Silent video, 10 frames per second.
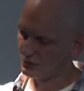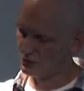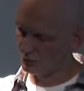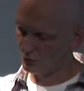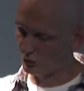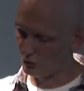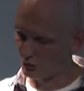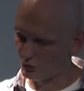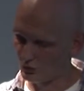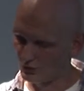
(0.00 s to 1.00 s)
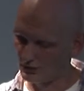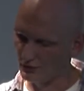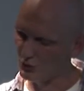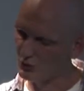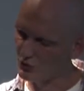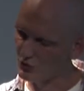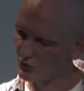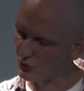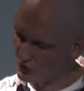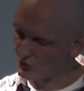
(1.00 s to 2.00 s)
to, to
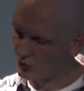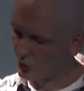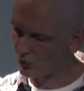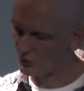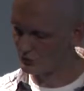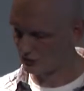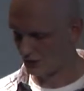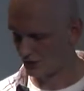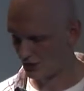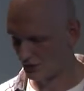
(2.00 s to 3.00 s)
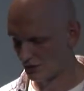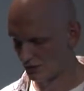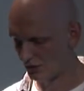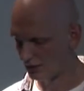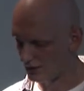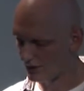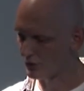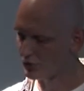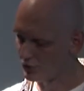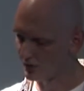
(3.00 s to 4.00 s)
introduce lots of those uh,
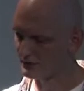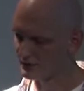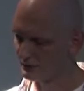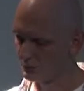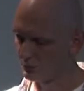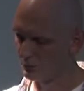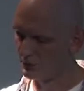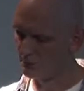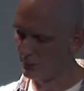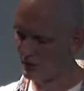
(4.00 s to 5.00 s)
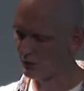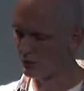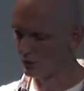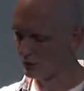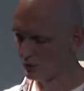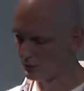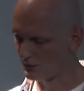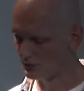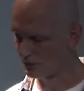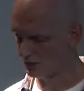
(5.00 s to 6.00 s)
large chunks of the payload and
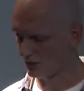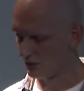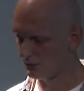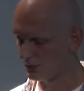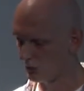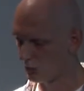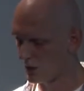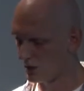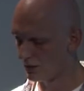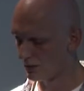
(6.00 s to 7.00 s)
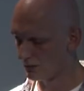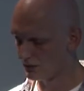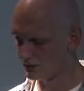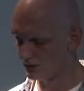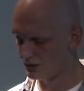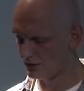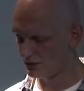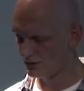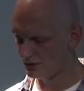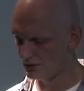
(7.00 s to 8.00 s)
knobs. Uh, after a while, you will see
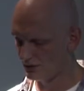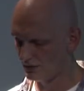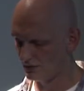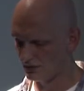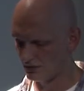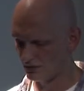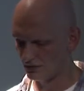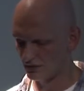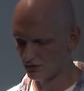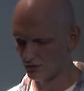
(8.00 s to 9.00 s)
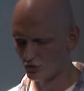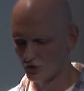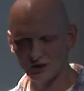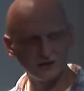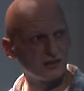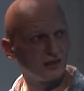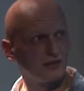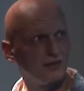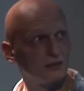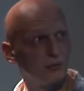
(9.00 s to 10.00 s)
that the uh, chunks
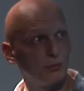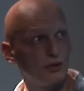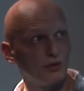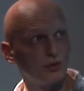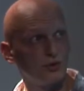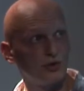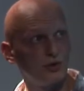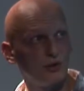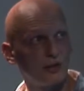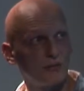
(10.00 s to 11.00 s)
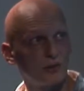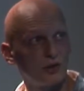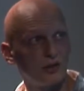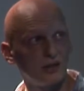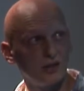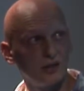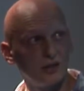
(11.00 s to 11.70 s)
like this will be introduced to the memory